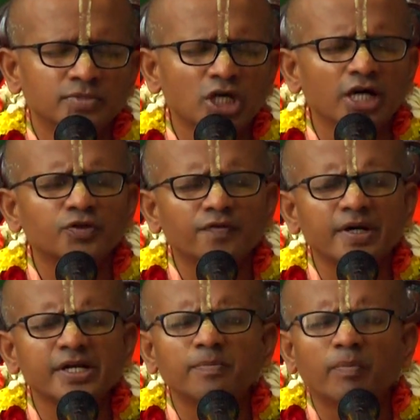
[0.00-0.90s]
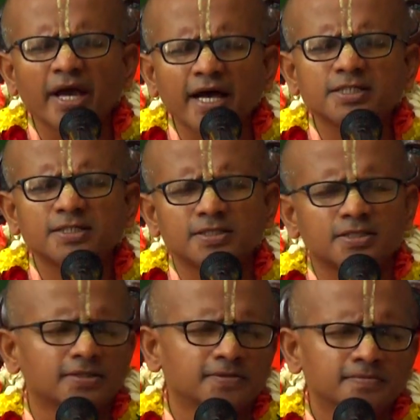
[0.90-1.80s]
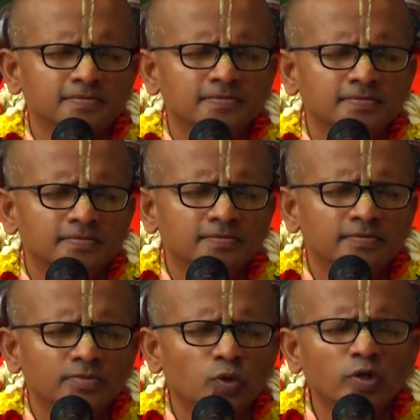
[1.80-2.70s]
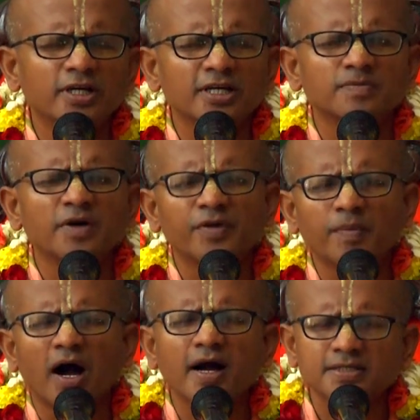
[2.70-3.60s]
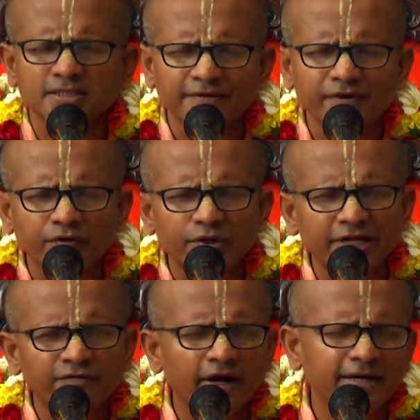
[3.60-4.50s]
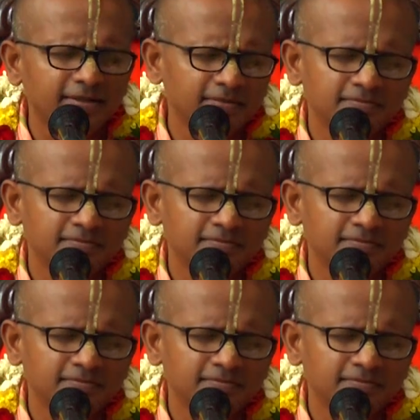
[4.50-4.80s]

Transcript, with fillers: Chaturvarnyam maya srishta. Gunakarma vibhagasa. We have to divide.